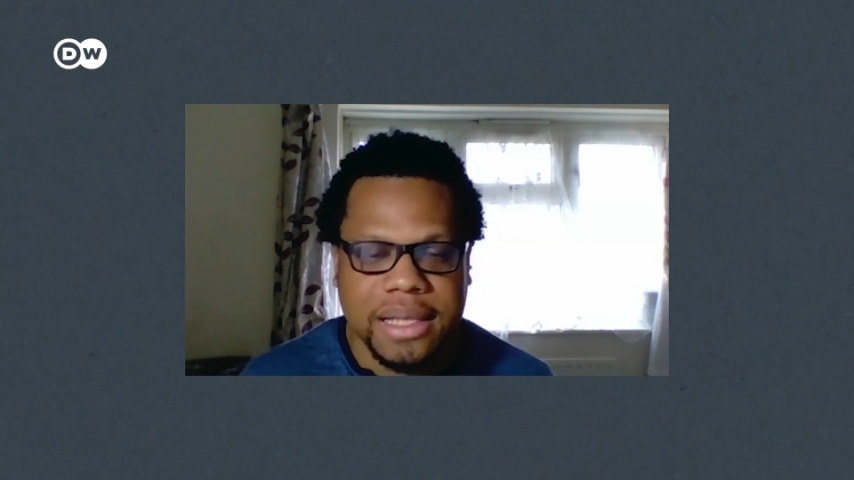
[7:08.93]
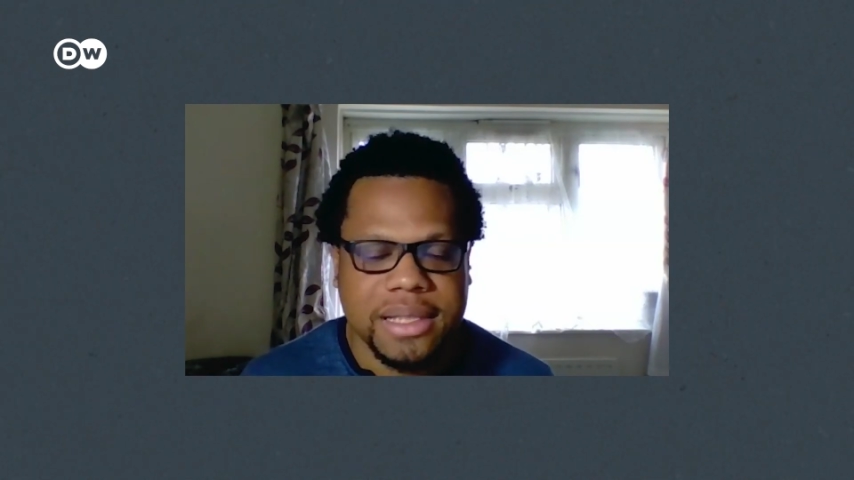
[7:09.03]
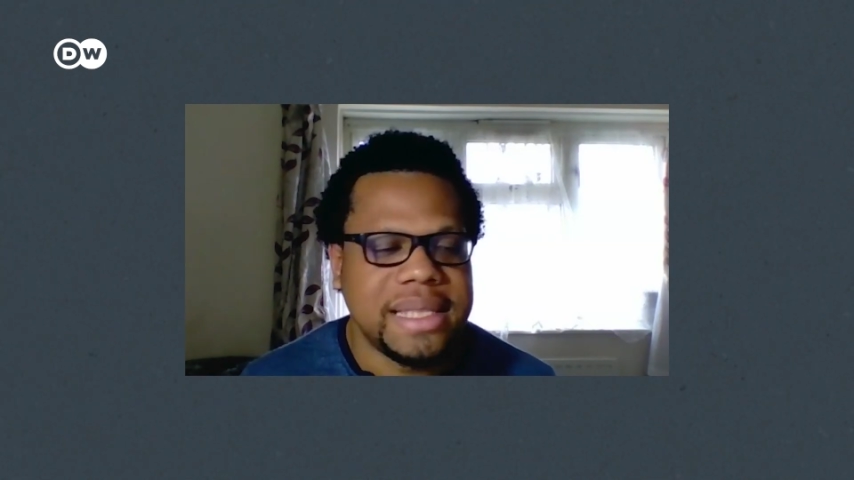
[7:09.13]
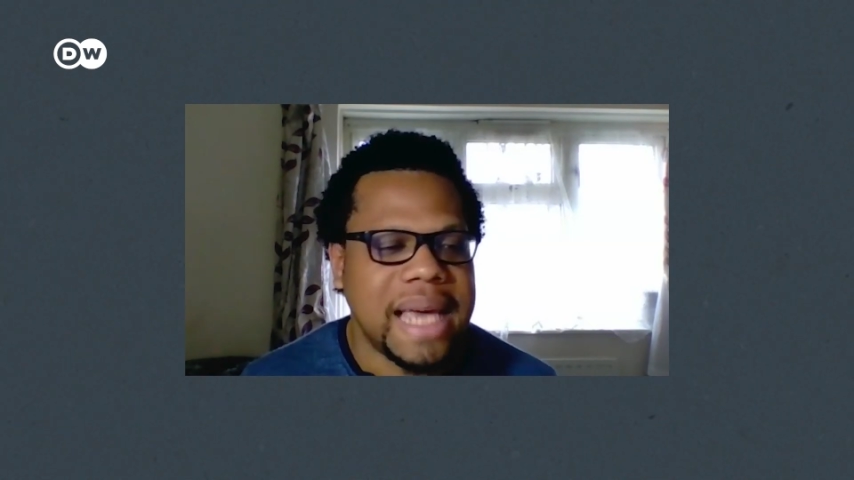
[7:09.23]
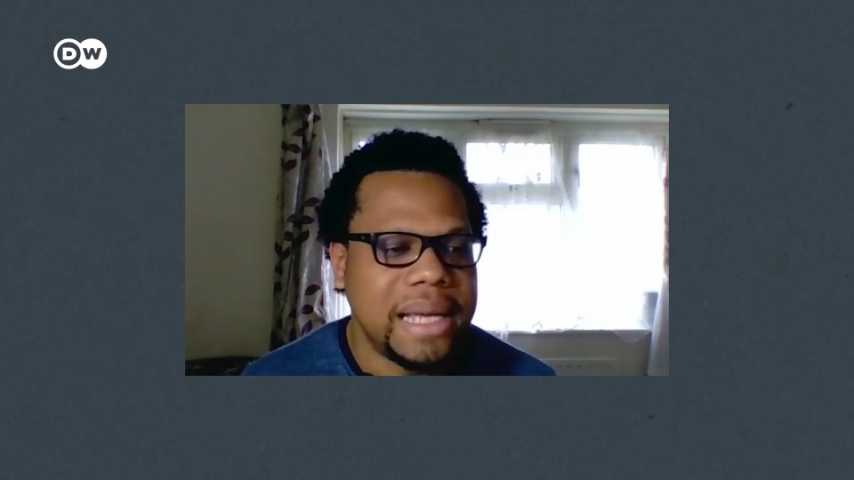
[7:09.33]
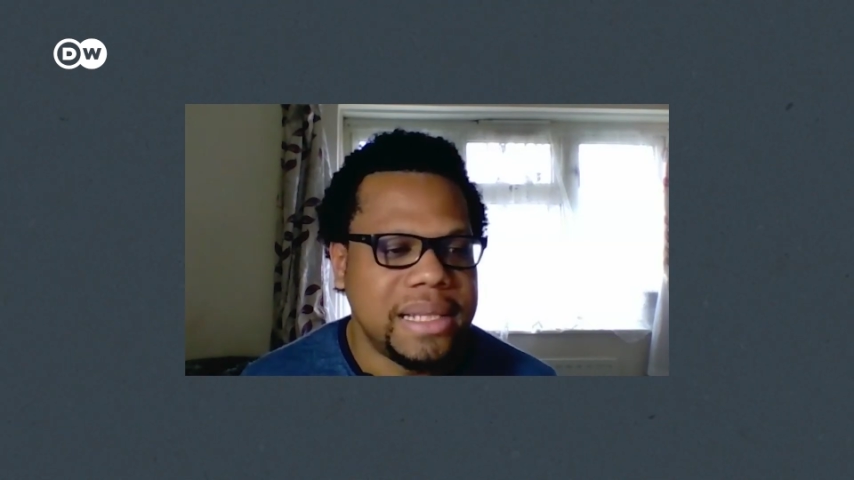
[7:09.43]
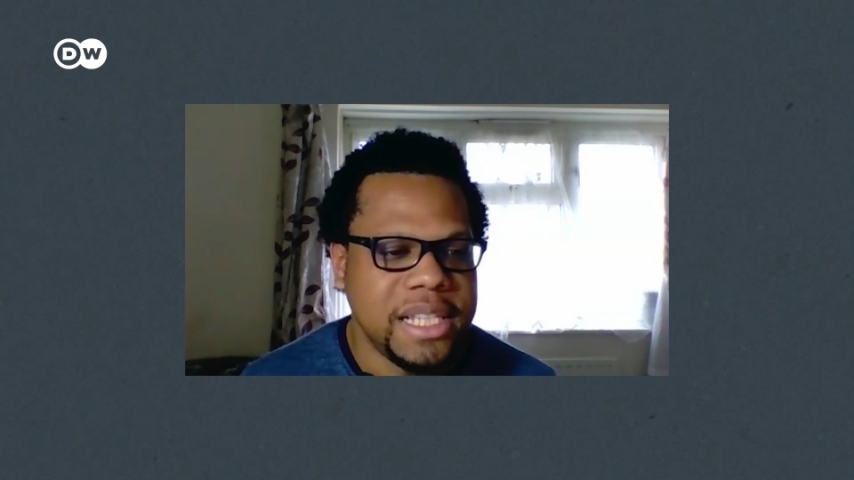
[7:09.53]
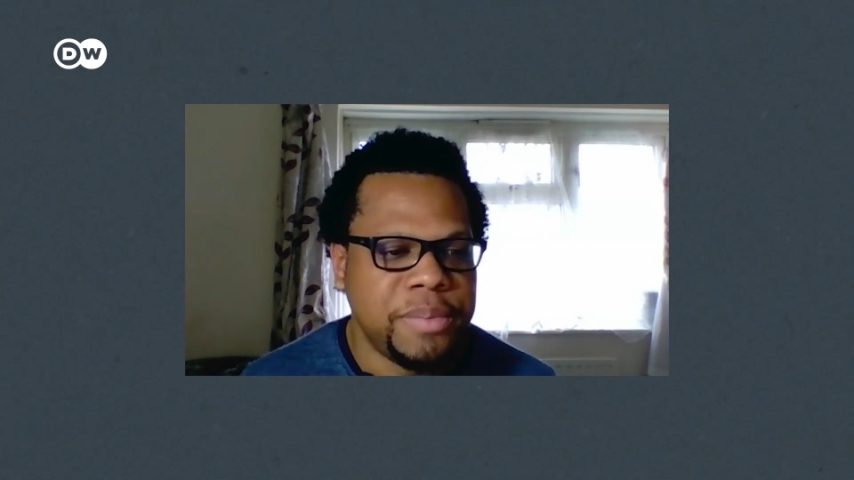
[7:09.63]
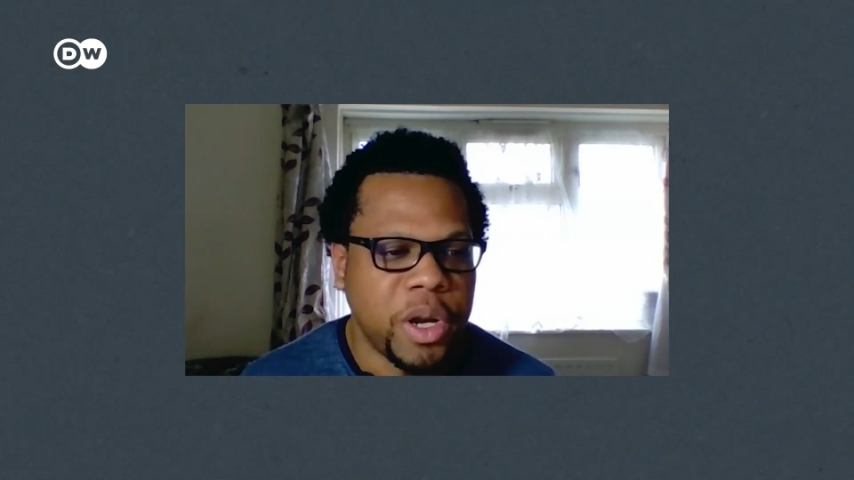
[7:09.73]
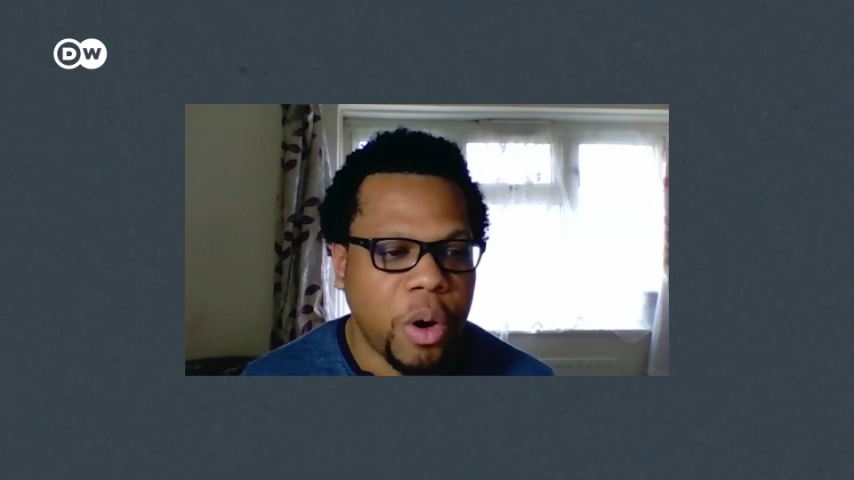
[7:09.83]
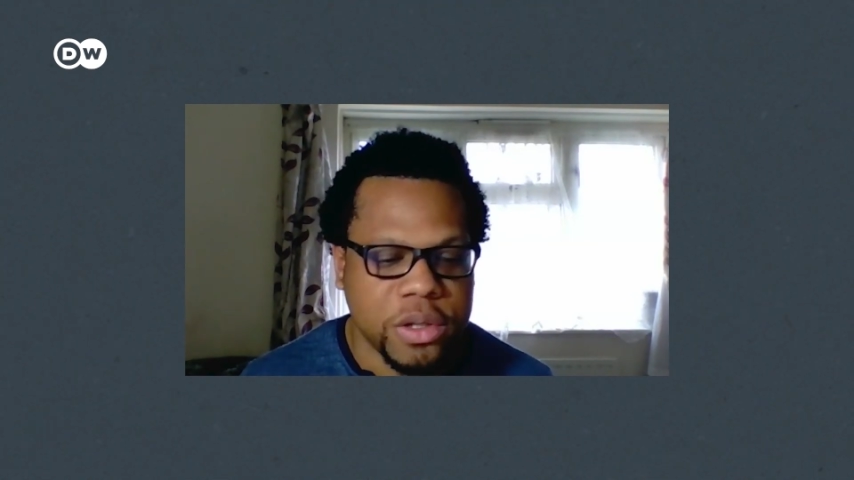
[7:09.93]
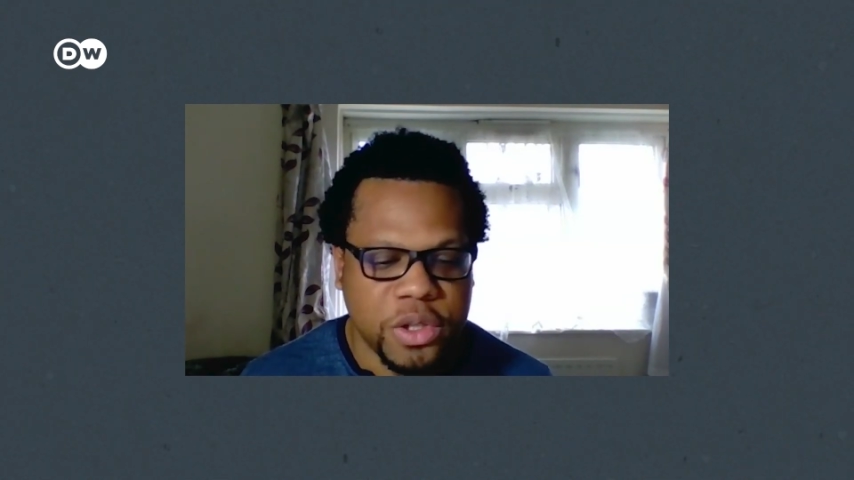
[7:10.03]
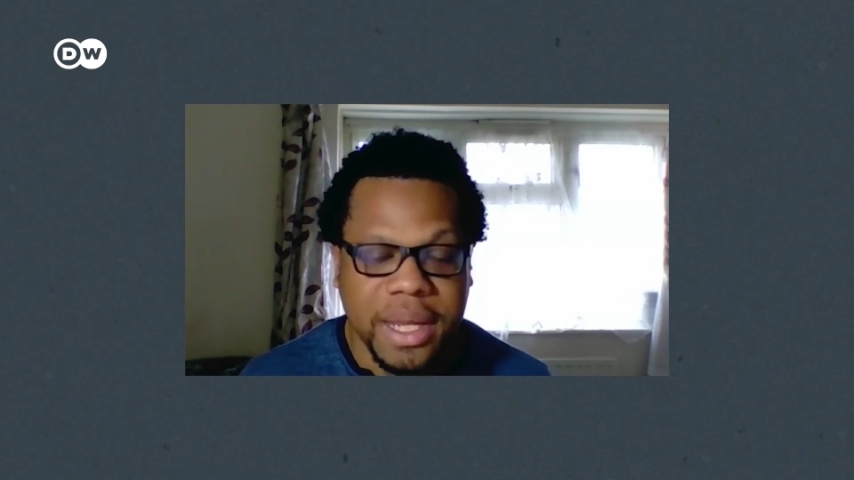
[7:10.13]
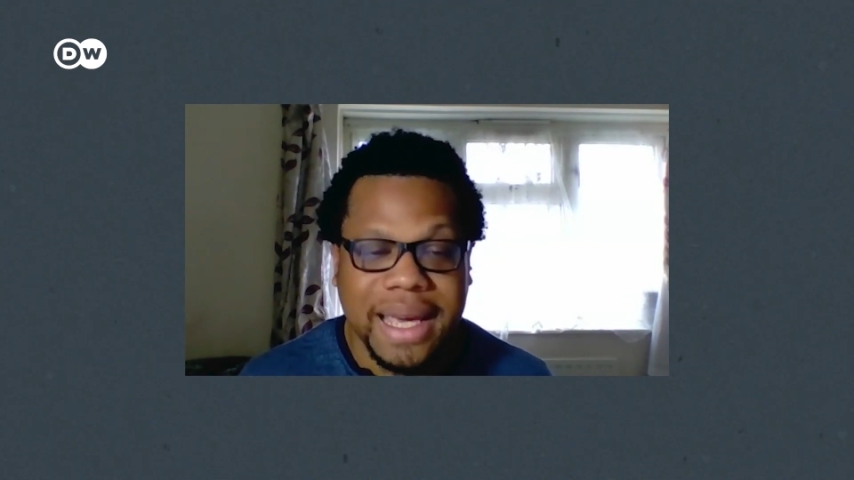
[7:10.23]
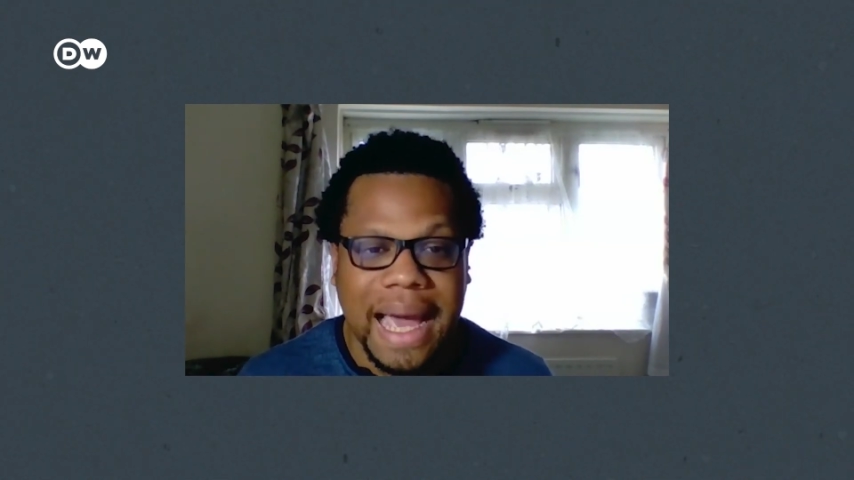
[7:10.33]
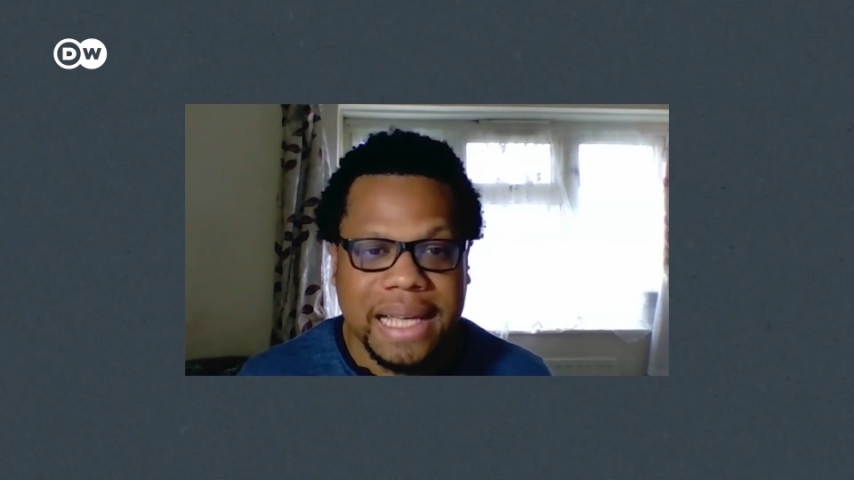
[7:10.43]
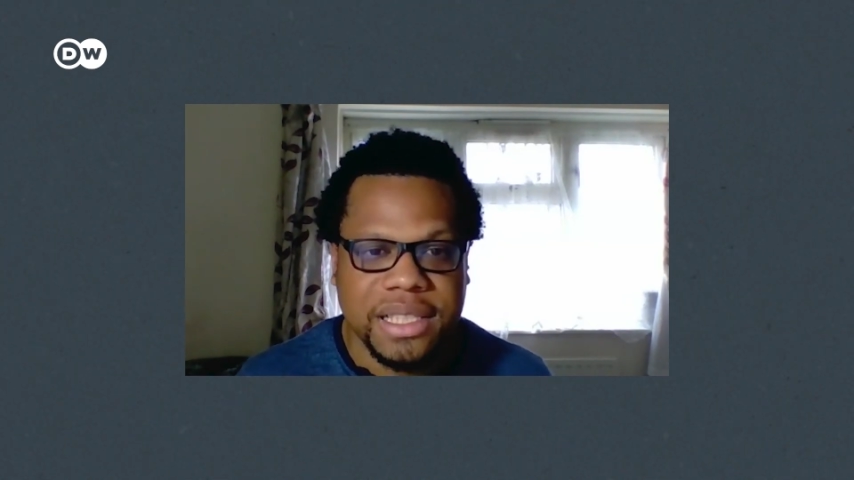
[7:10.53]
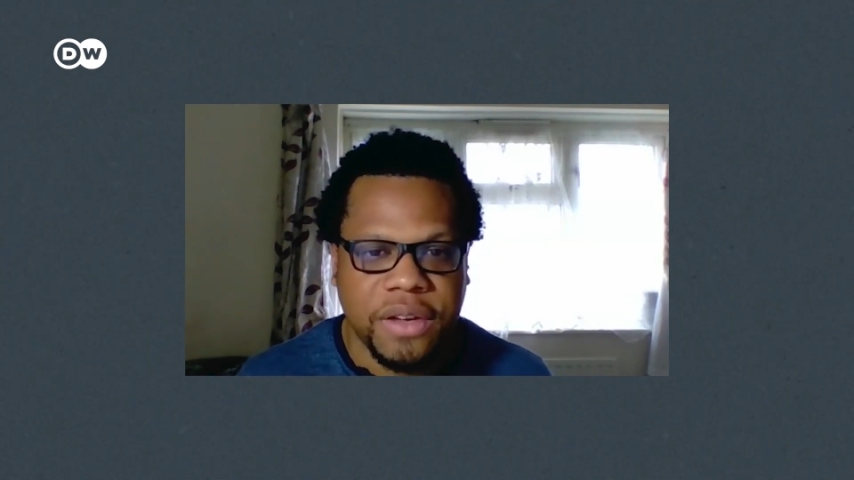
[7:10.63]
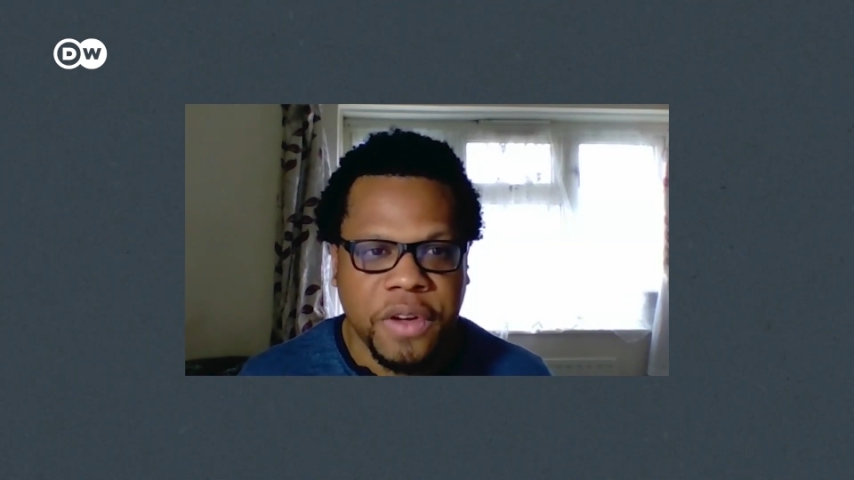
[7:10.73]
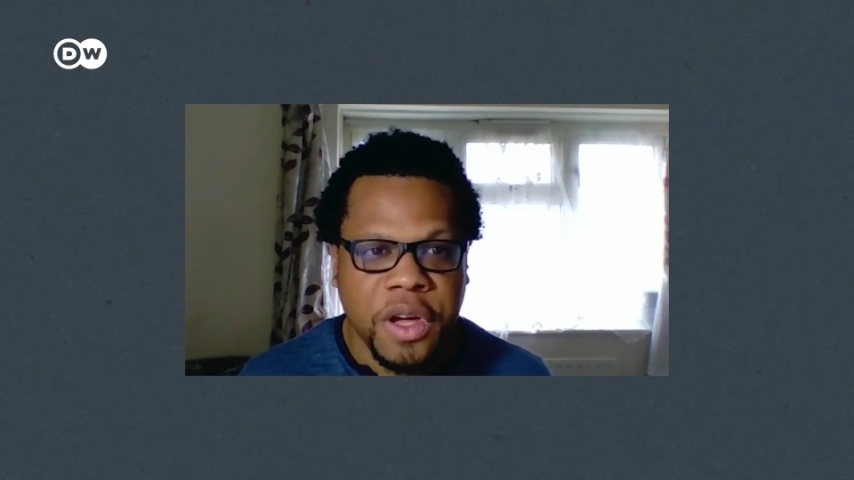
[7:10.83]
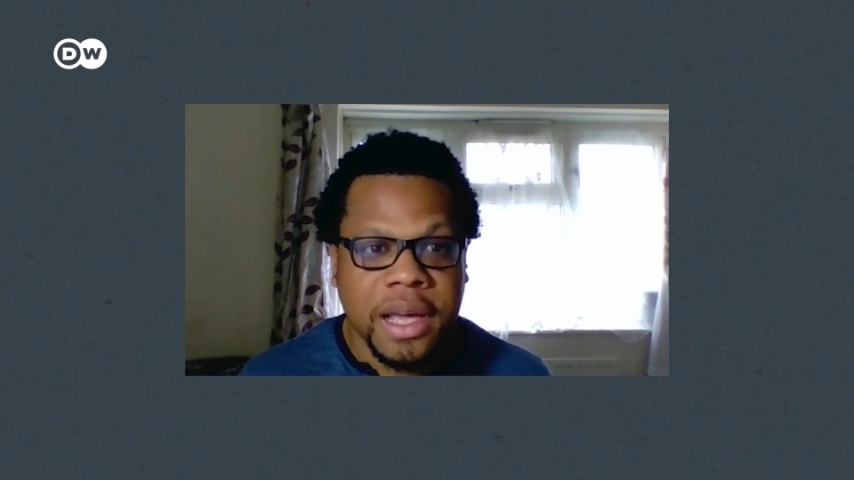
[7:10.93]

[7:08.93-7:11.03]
in societies, but also the kinds of